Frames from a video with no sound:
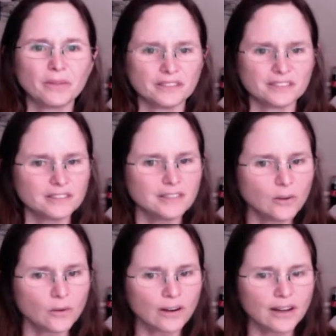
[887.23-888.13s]
this
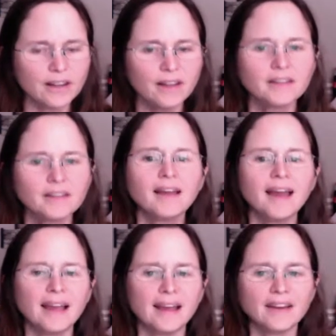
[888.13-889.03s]
is Lori
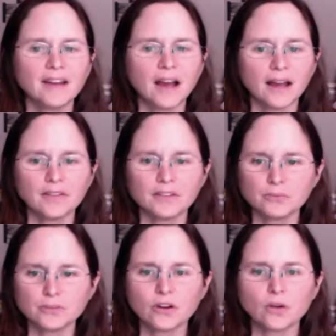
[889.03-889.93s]
and
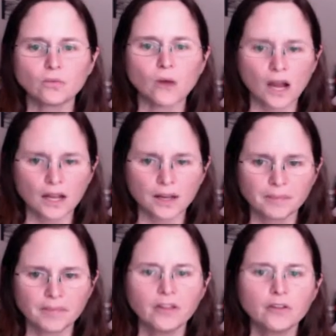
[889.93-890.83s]
this was our rock.
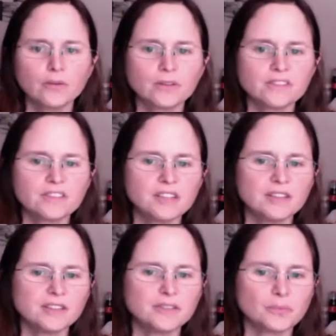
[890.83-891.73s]
You can see
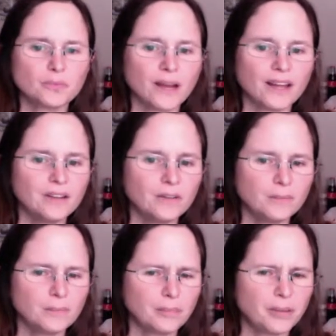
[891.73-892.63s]
this red
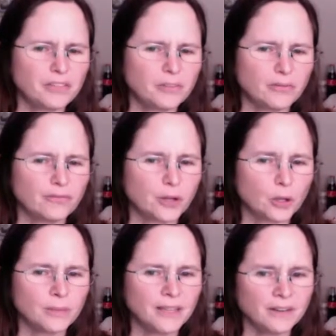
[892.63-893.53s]
piece of
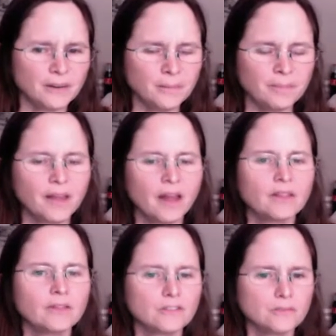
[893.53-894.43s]
film here.
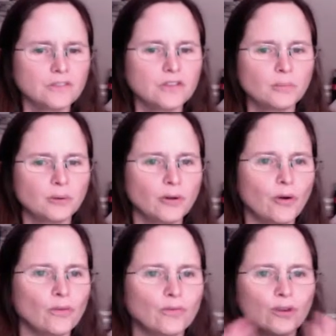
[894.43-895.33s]
This was to put
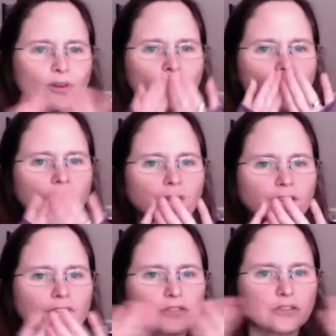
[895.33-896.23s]
over
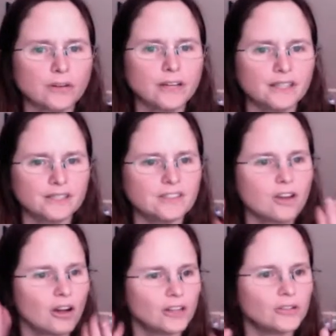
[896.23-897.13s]
the screens
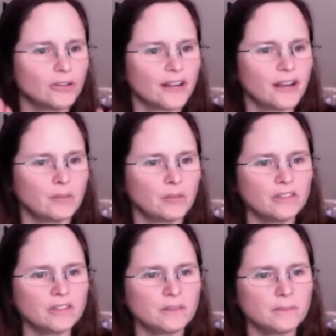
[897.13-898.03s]
on your
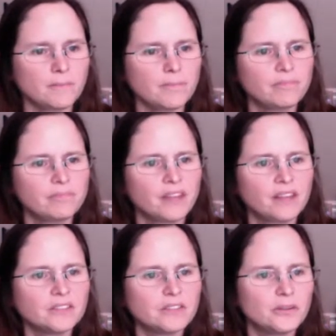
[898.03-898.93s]
cameras
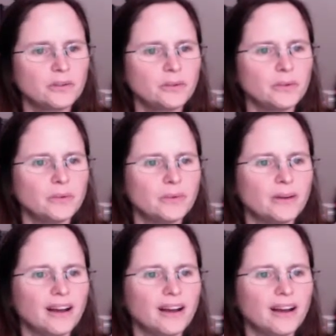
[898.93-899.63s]
to